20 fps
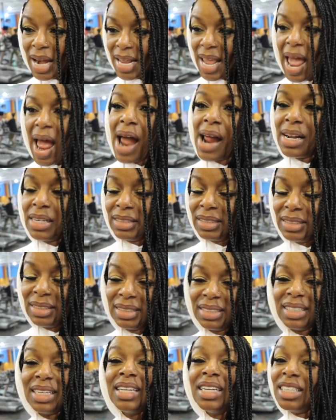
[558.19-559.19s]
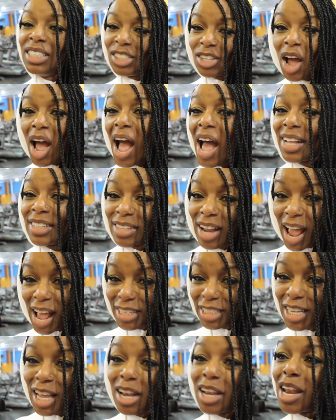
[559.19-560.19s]
Yeah. So
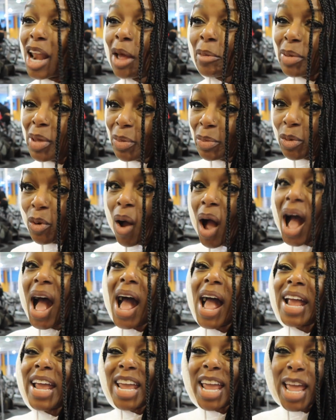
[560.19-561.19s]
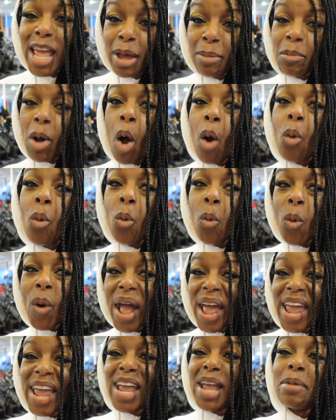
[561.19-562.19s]
I tell a lot of people I am
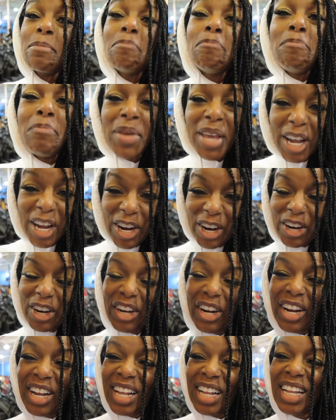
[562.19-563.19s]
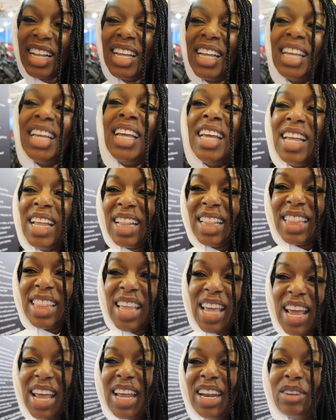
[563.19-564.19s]
way bigger
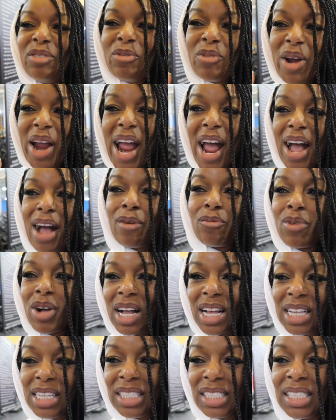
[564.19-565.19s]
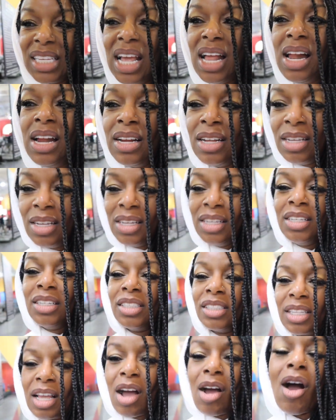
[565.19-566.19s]
than where I was.
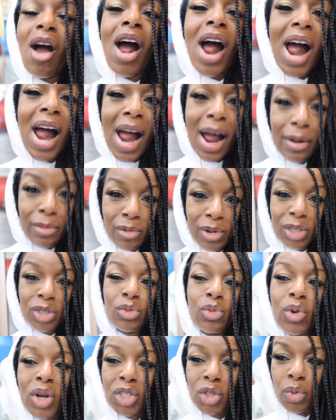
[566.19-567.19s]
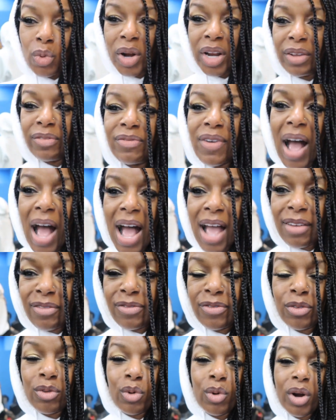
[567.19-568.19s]
So I was 125
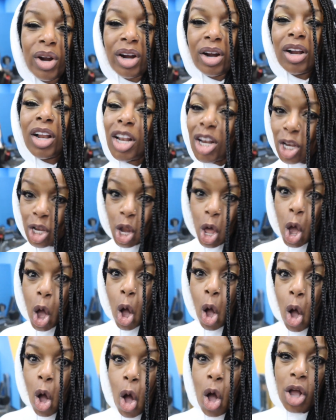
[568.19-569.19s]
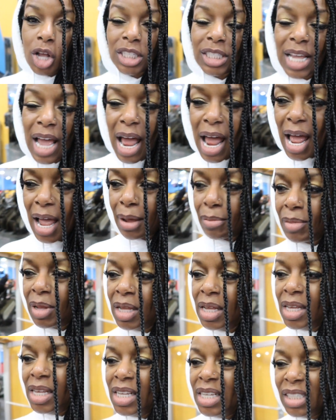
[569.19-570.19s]
for a long time.
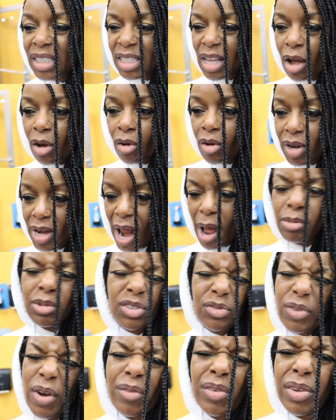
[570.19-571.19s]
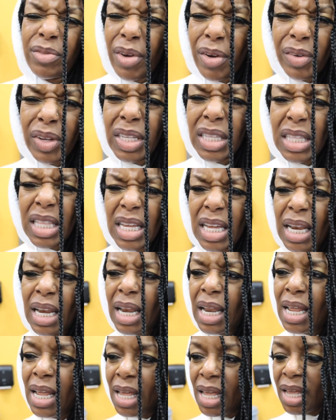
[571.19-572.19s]
So, and I was very, very
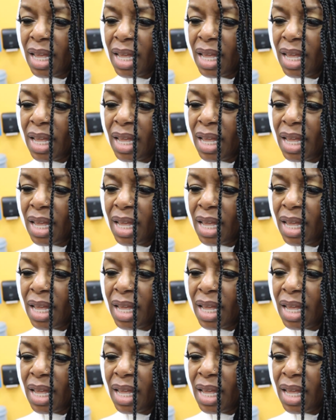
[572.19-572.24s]
thin.